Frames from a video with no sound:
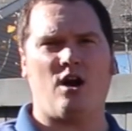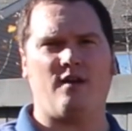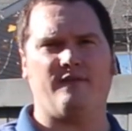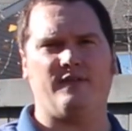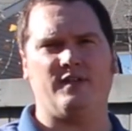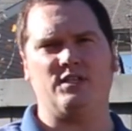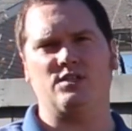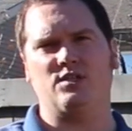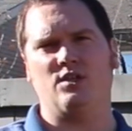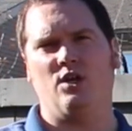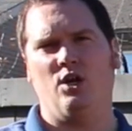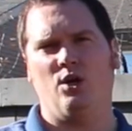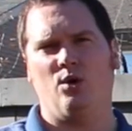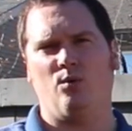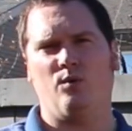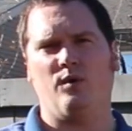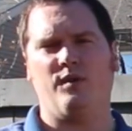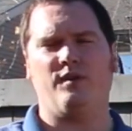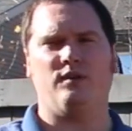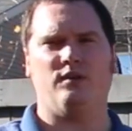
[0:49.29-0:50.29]
harvest
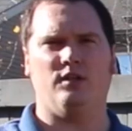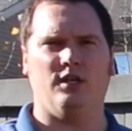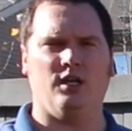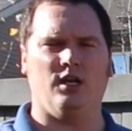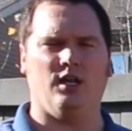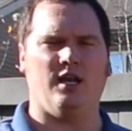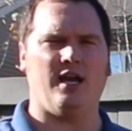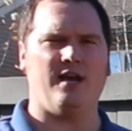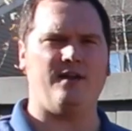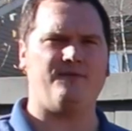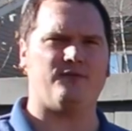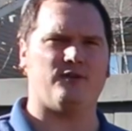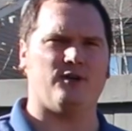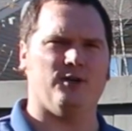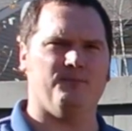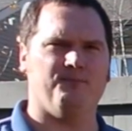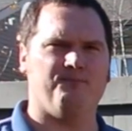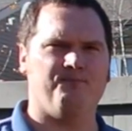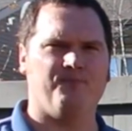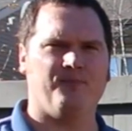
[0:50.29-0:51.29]
with little
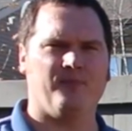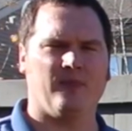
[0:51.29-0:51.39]
effort.